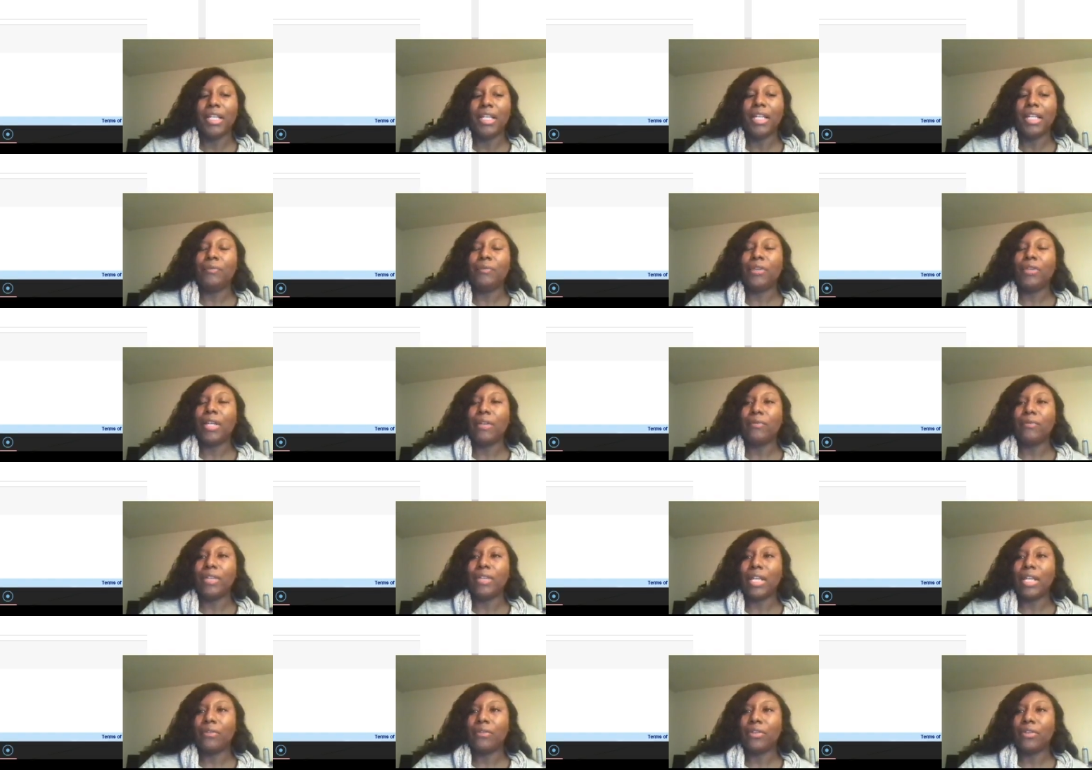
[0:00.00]
If you
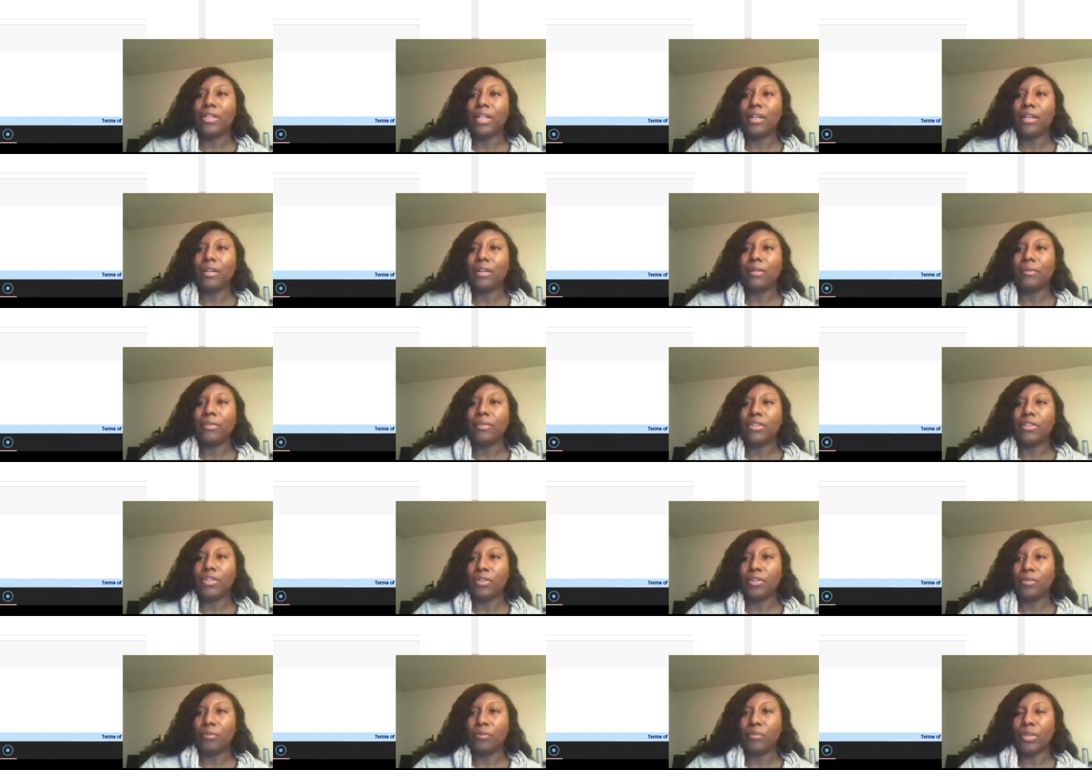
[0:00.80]
have never done a
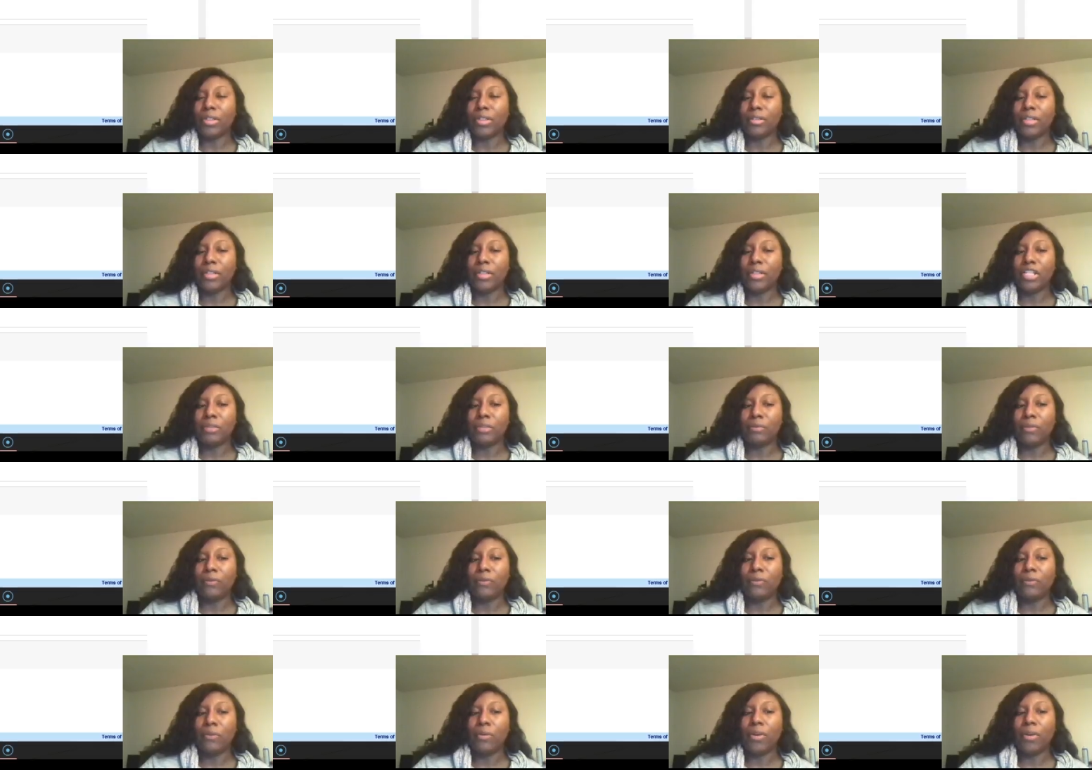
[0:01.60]
student presentation
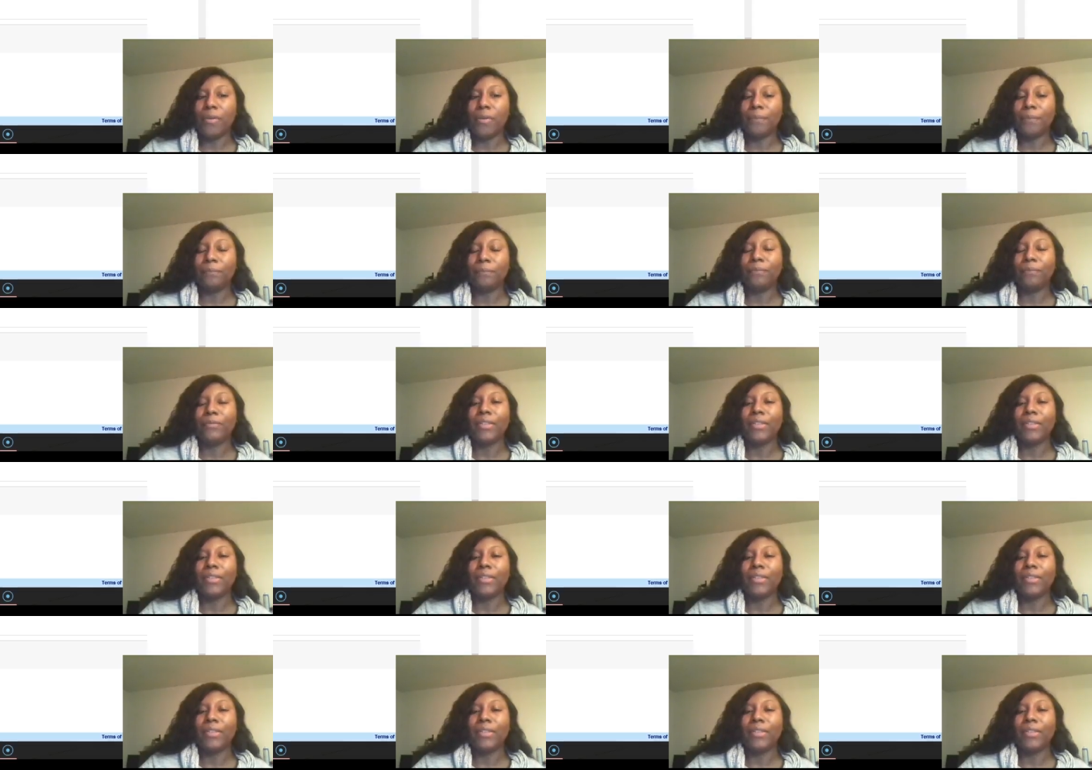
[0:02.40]
before,